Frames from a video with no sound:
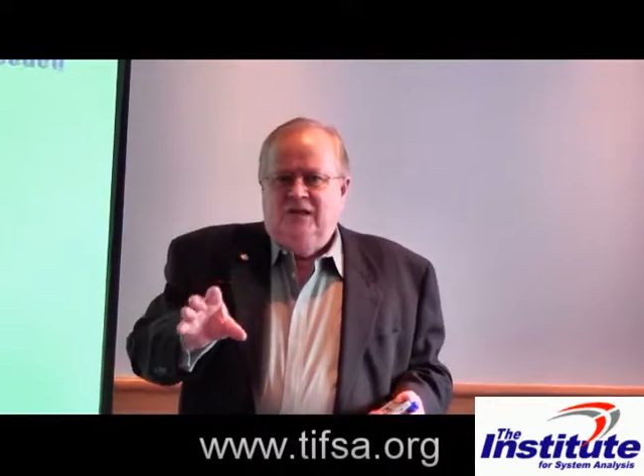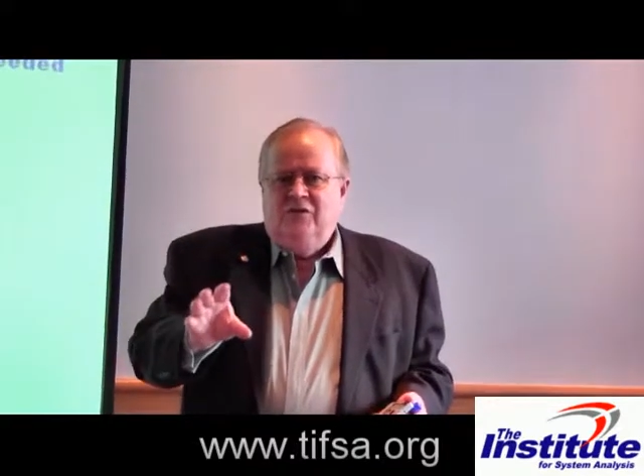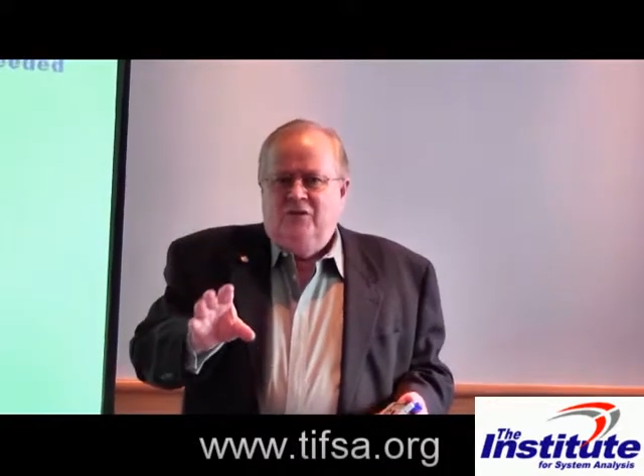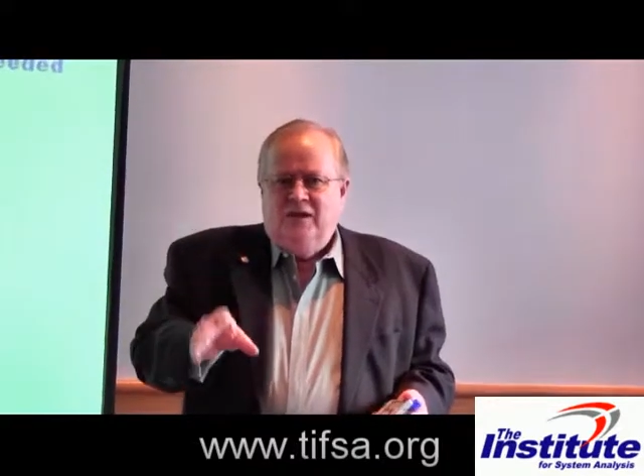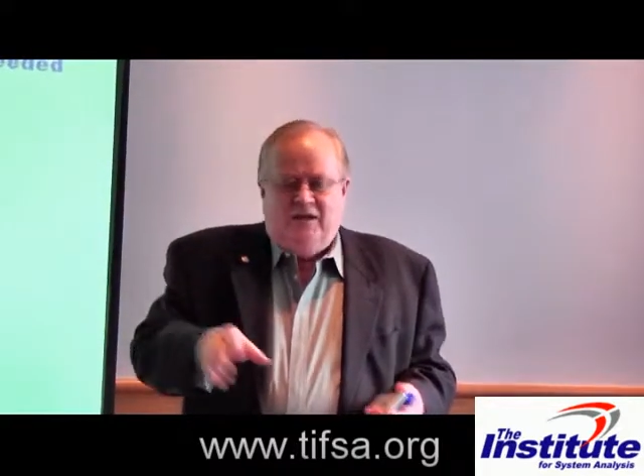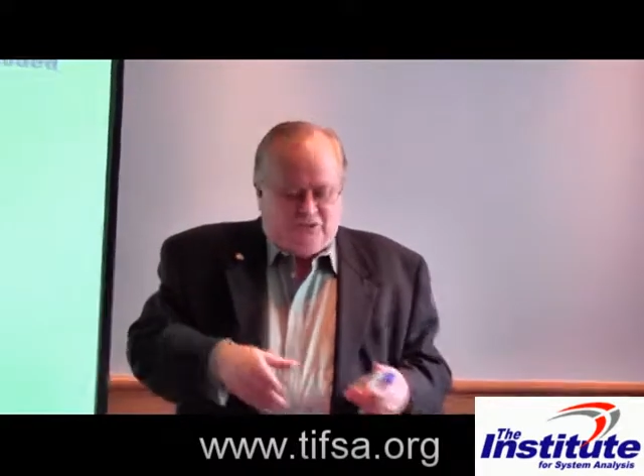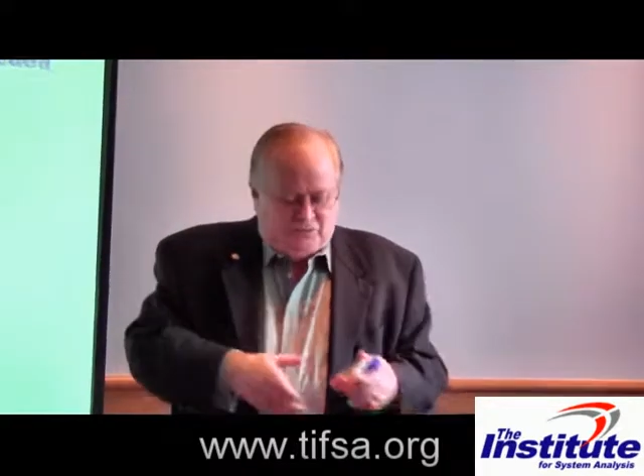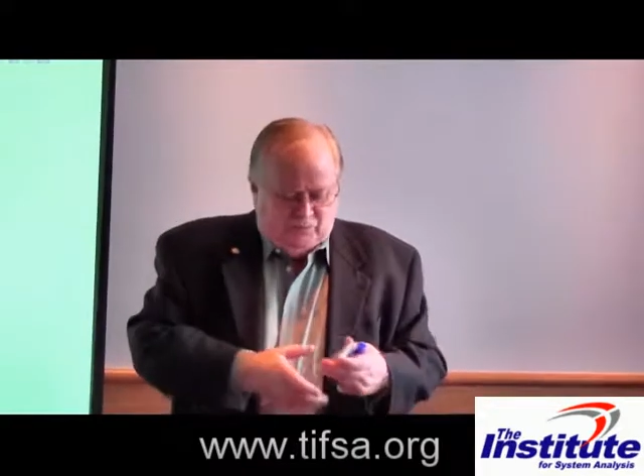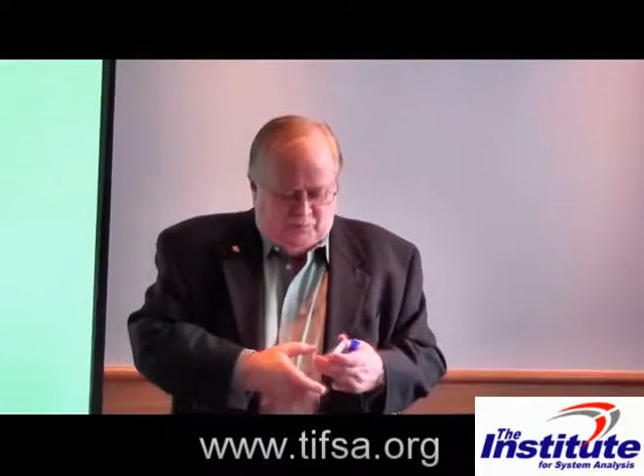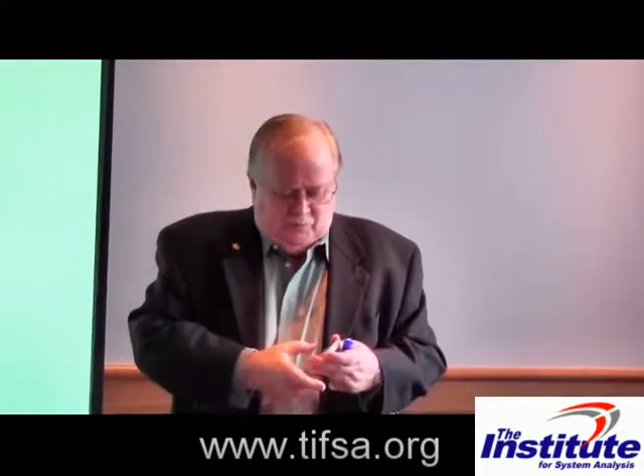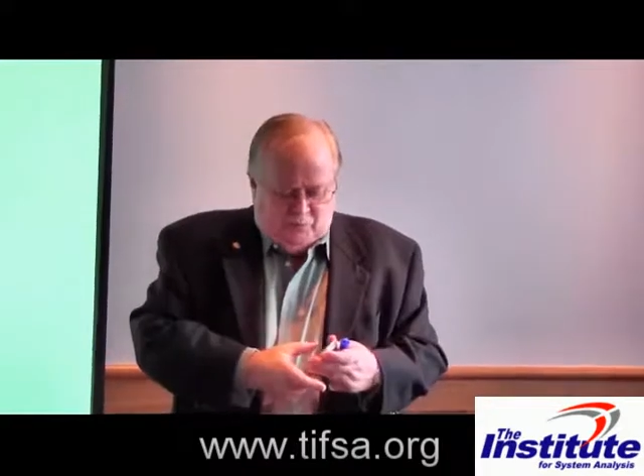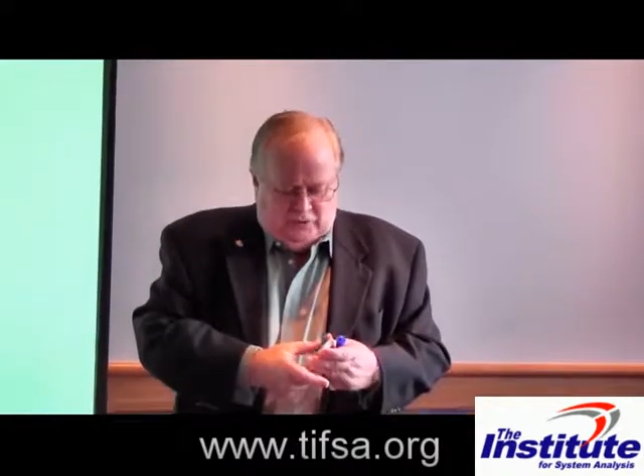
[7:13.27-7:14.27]
they think it's a
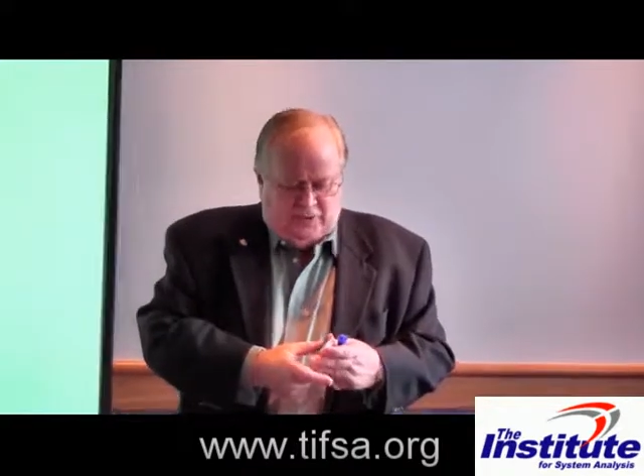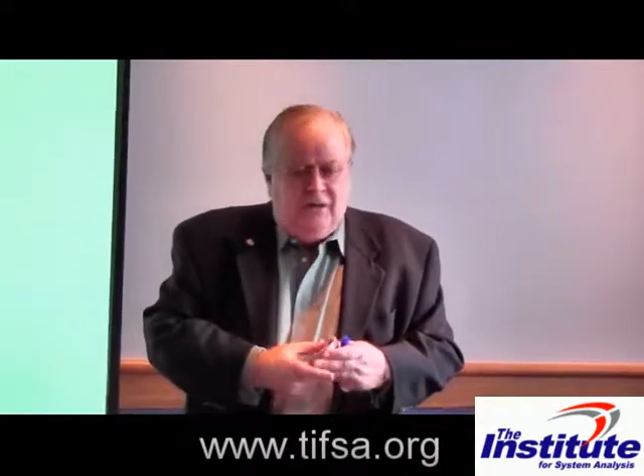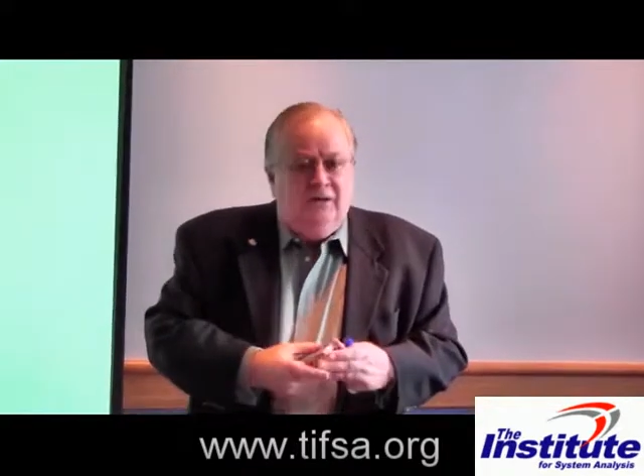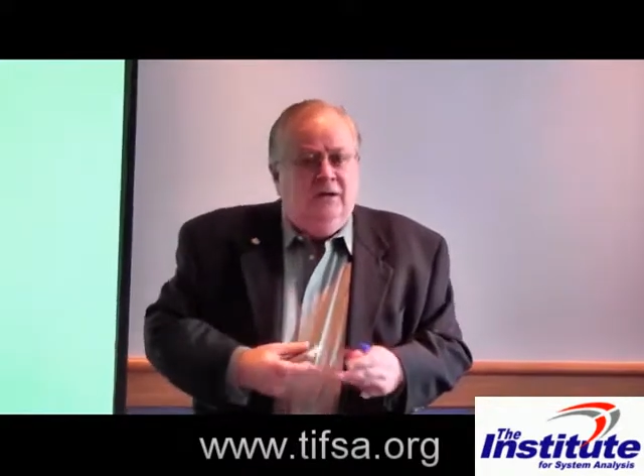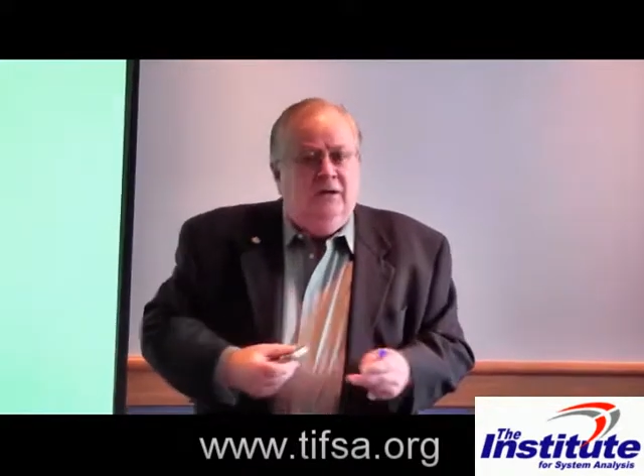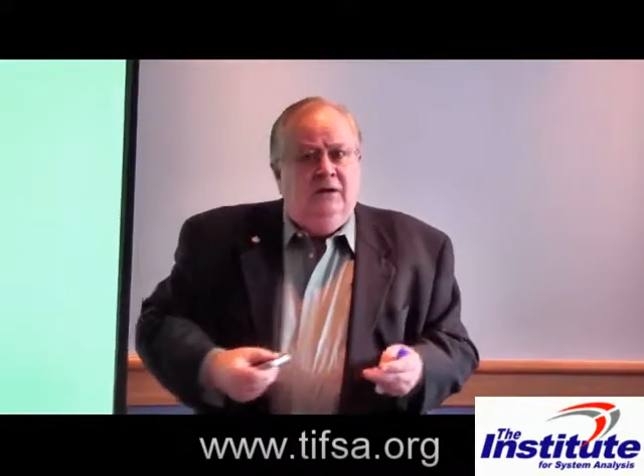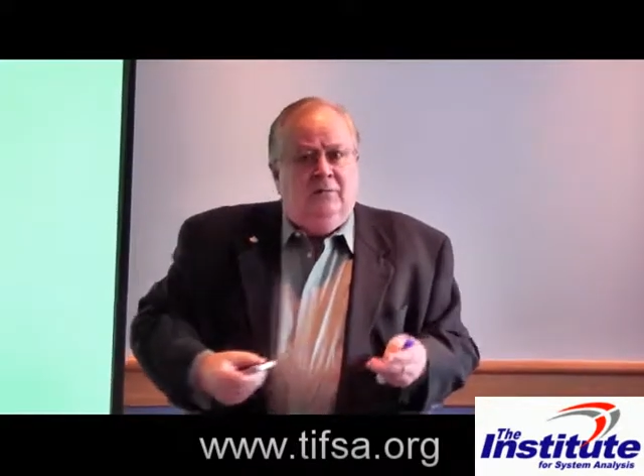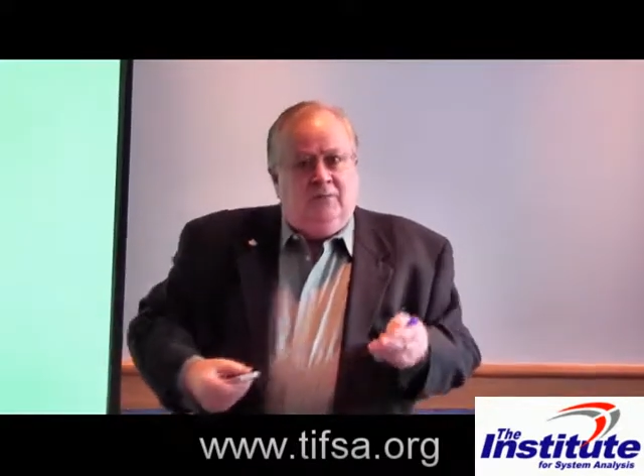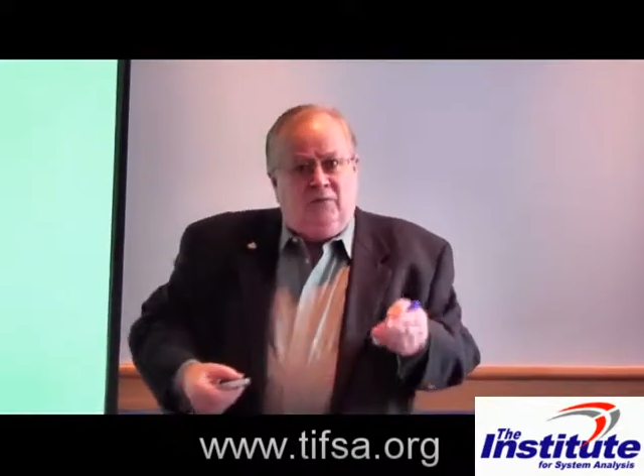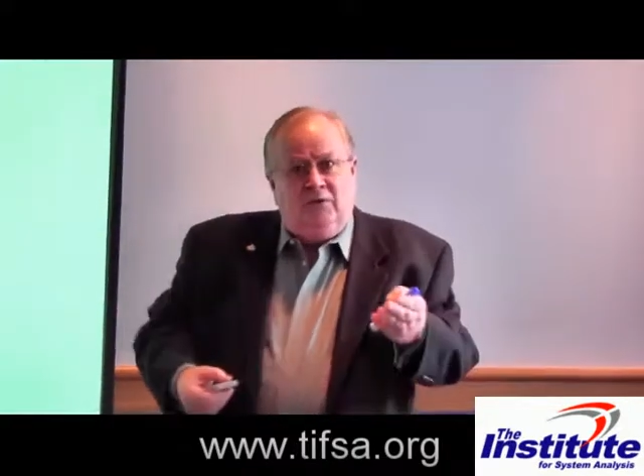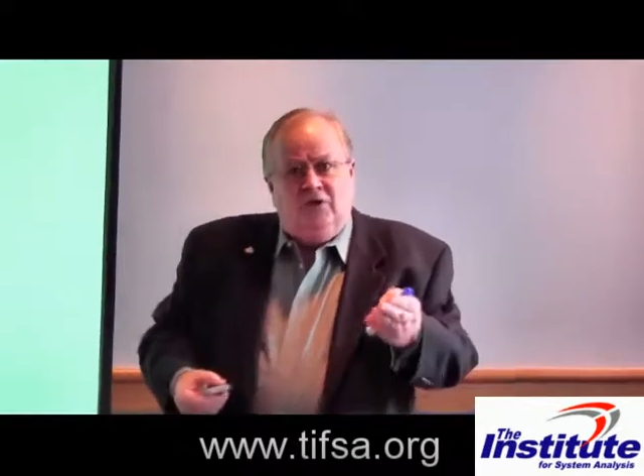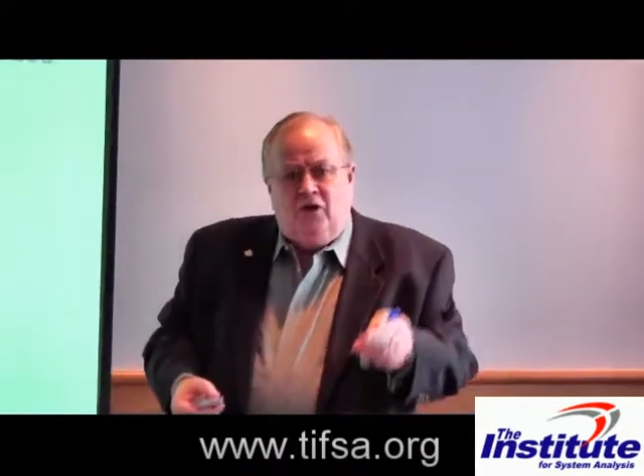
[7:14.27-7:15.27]
report,
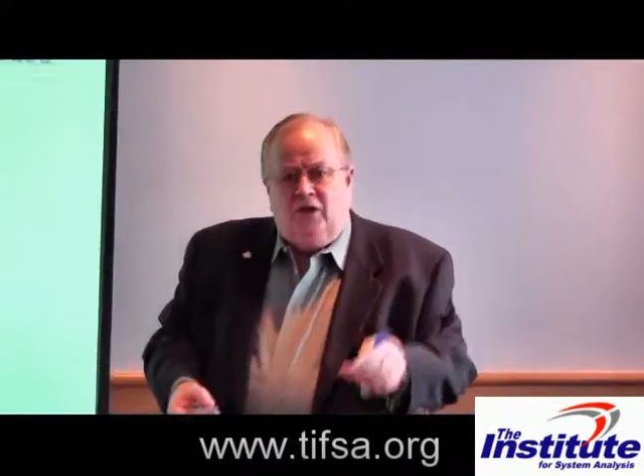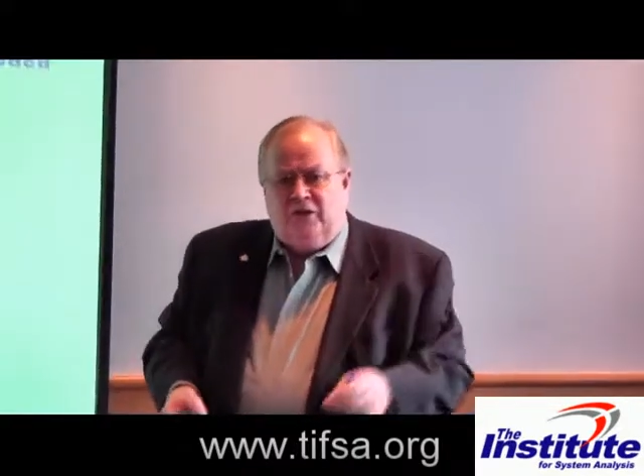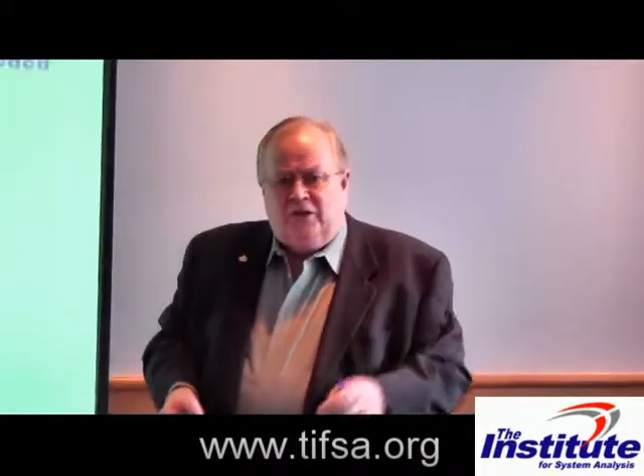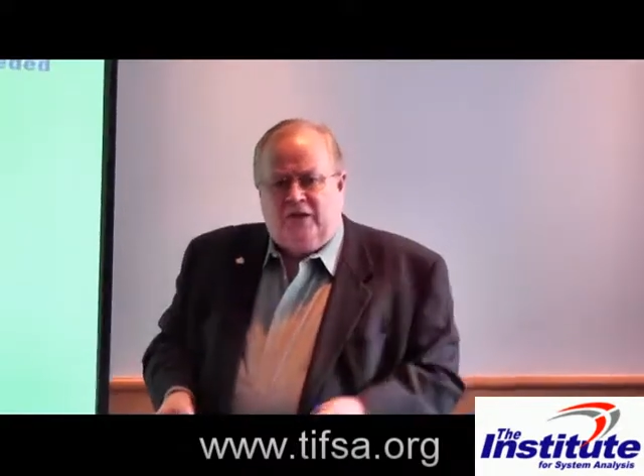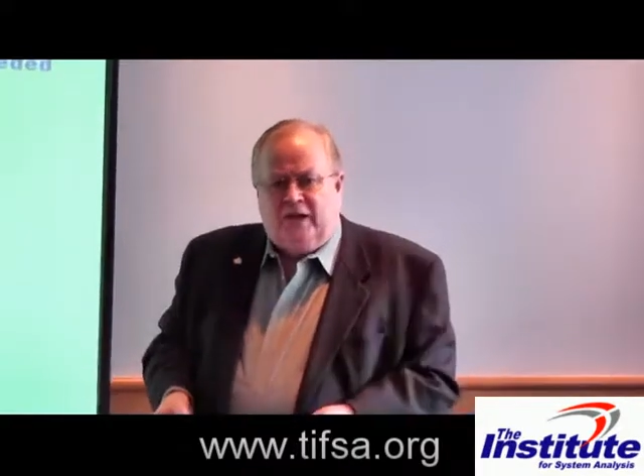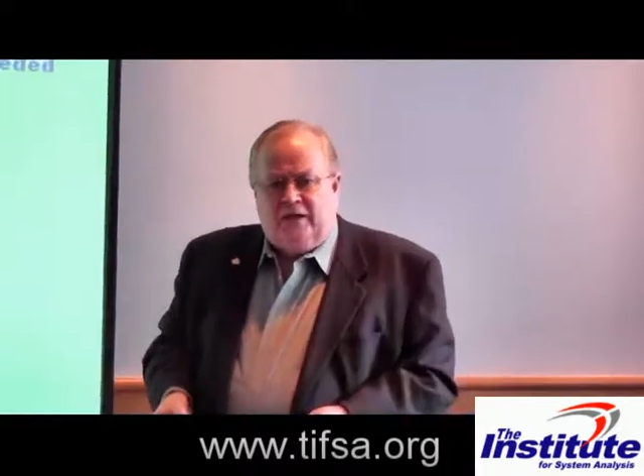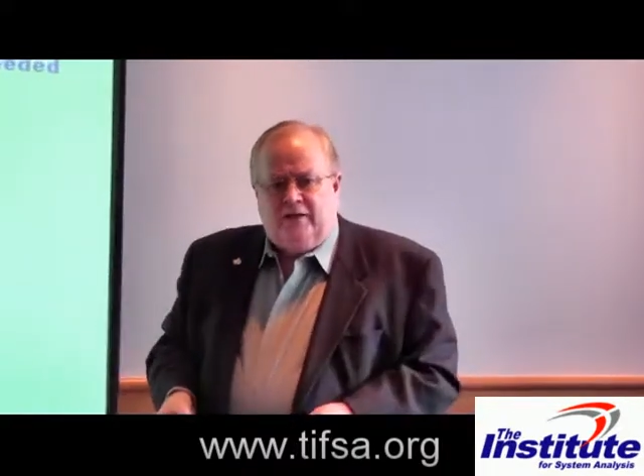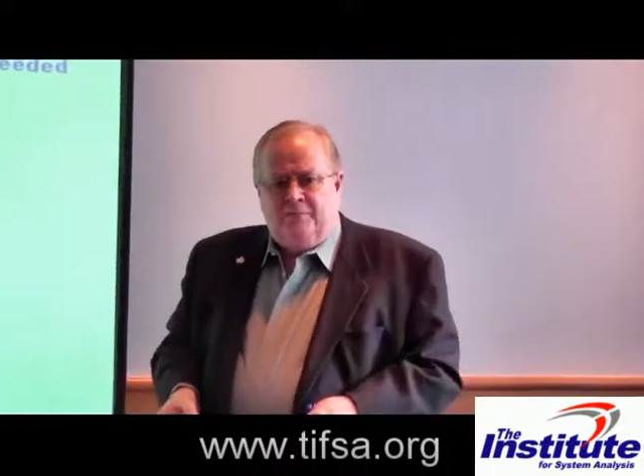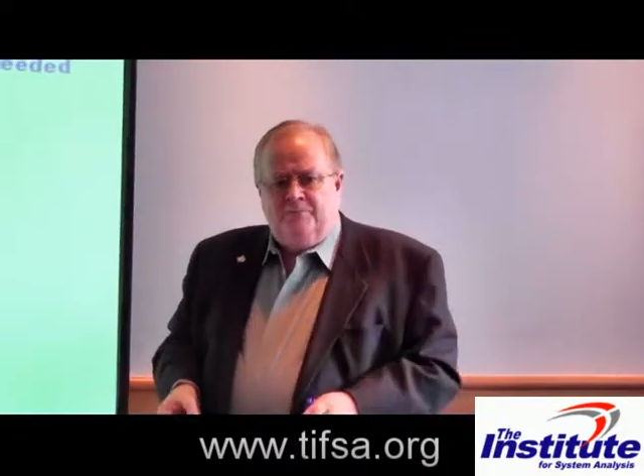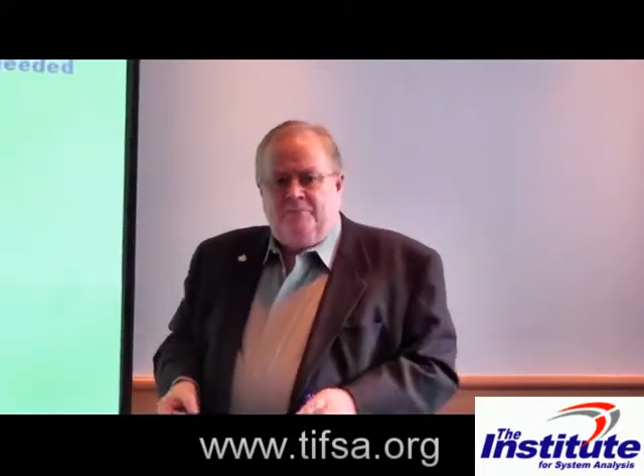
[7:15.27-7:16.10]
but we'll call it that.